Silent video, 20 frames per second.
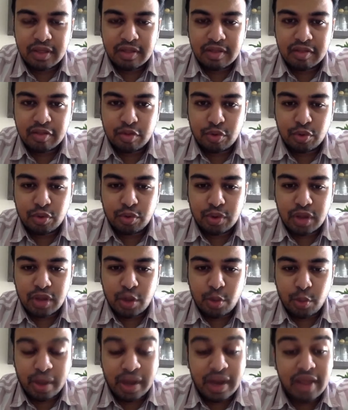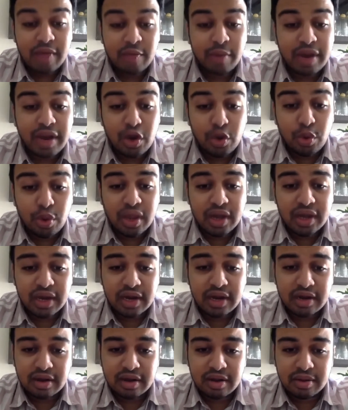So when I look at
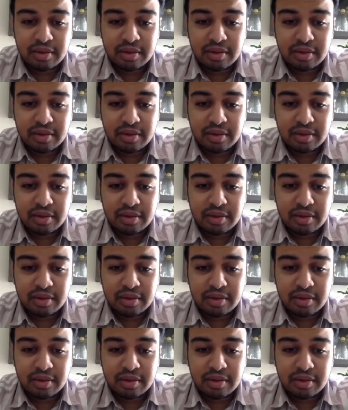it,